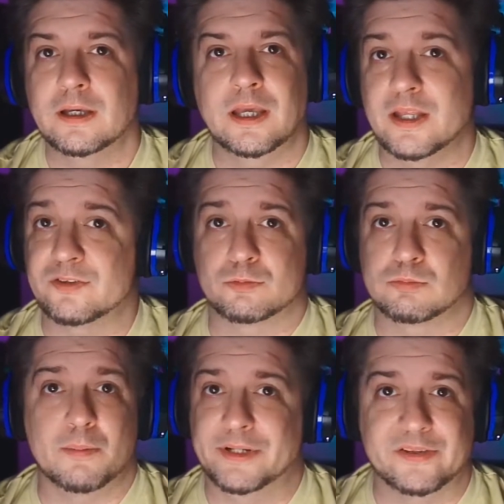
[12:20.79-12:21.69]
it's
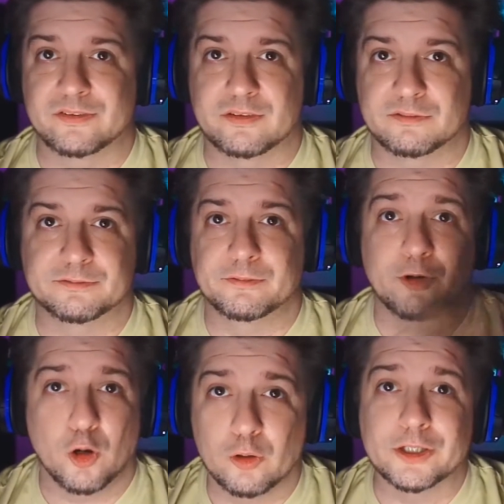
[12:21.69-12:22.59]
reminiscent
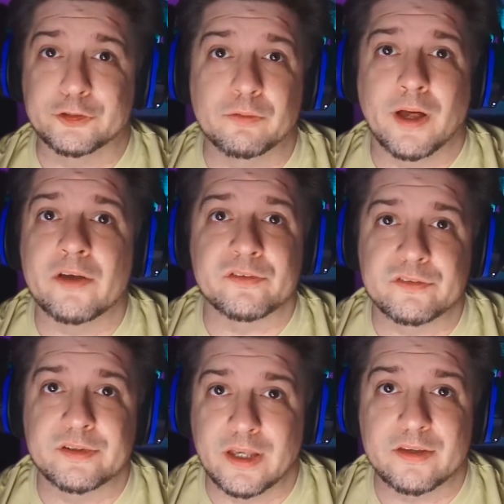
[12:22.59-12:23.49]
of early 2000s
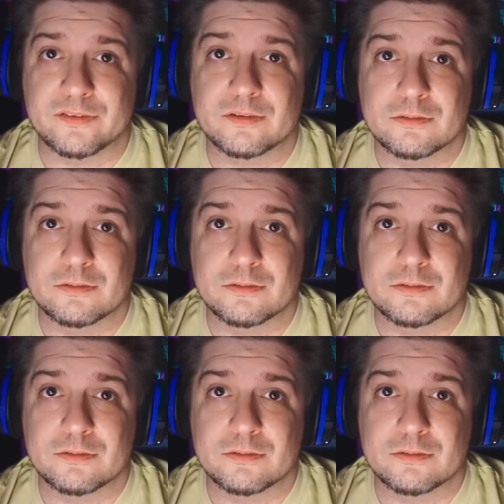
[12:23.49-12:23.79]
CS.